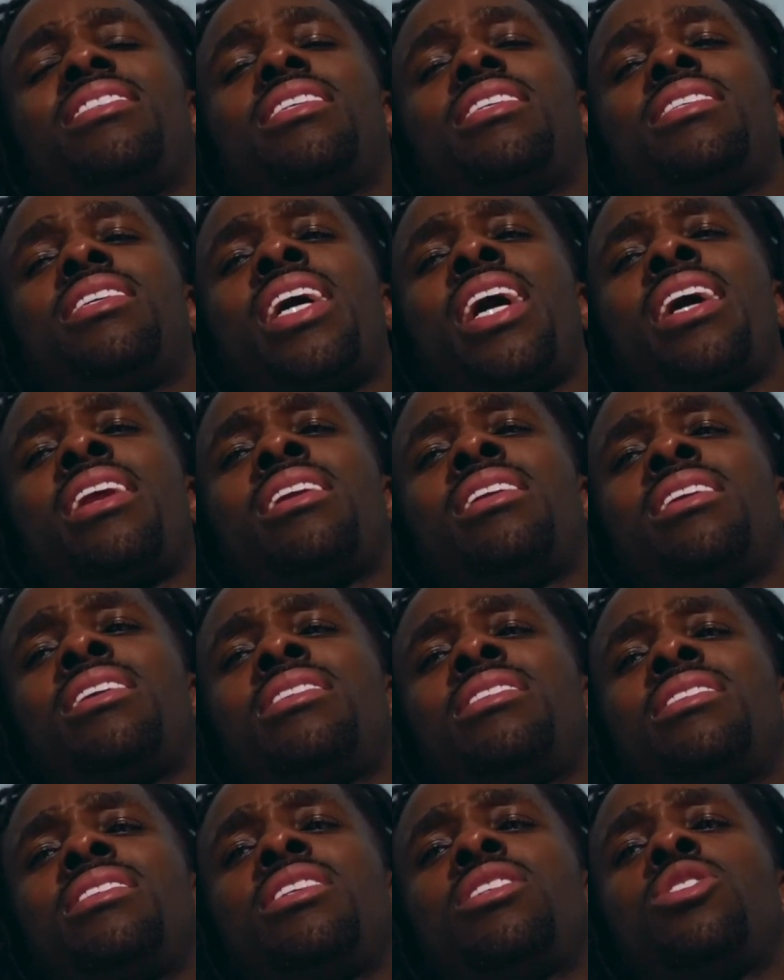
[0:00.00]
Just had a
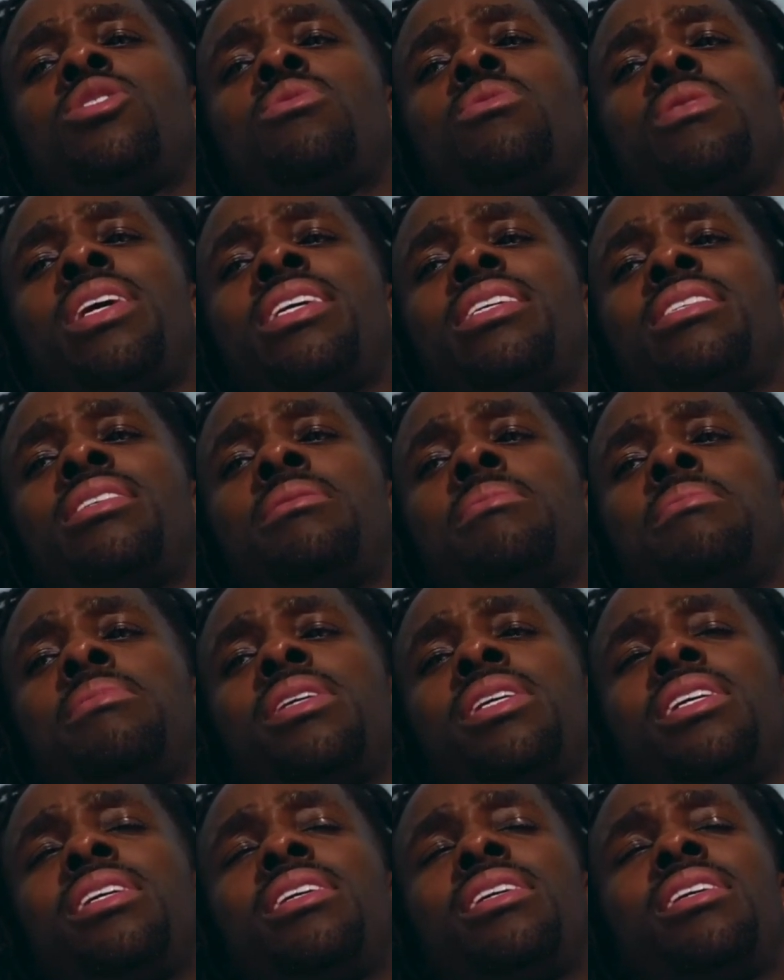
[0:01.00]
little situation,
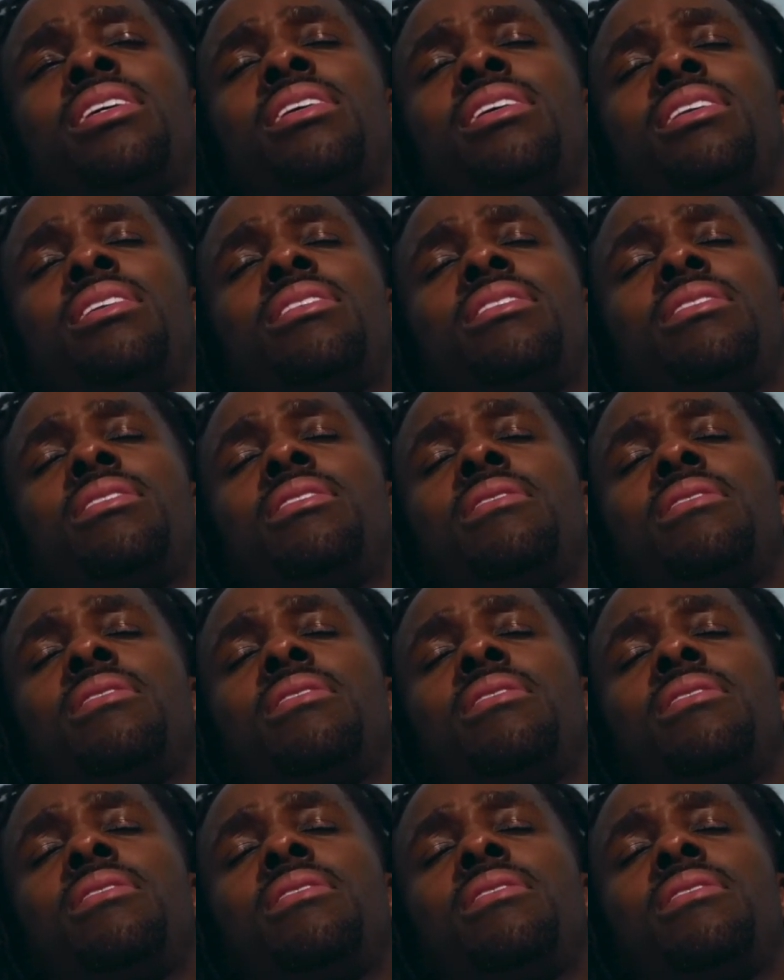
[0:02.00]
but uh,